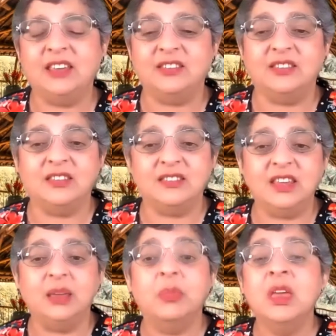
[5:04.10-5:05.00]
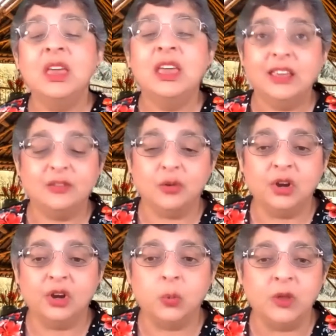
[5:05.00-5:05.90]
to the team his or
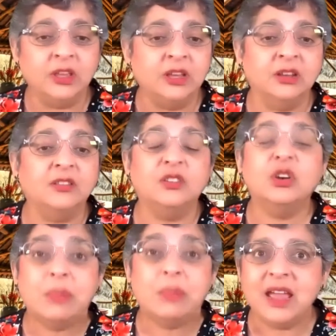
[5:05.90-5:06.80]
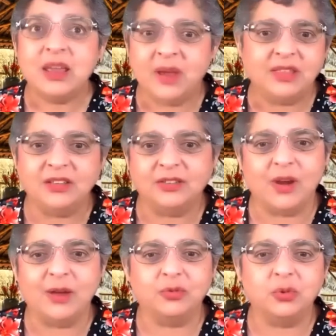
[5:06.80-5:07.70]
her willingness to abide by these
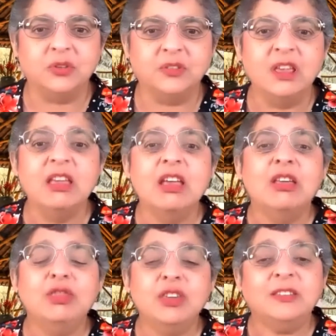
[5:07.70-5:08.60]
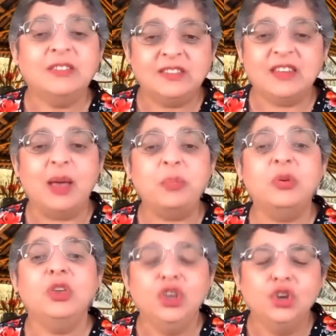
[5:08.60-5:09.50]
ground rules. This step
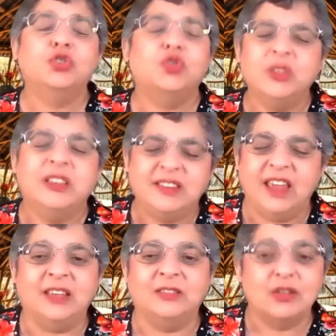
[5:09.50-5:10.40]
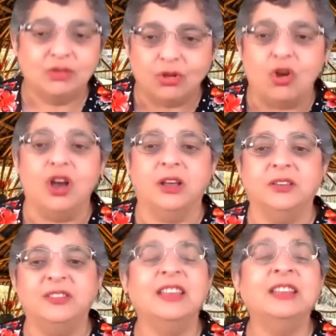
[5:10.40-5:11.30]
usually takes the
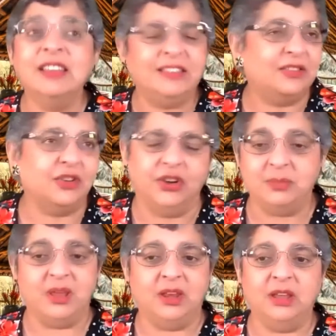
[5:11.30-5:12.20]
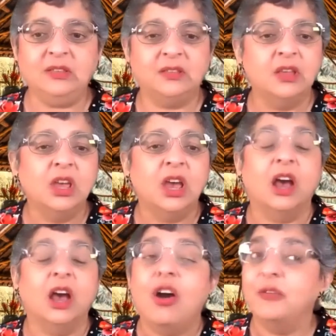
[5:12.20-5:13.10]
longest, at least 30 minutes,
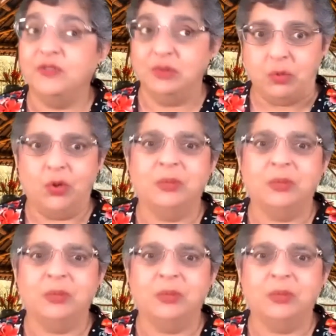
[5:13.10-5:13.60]
often more.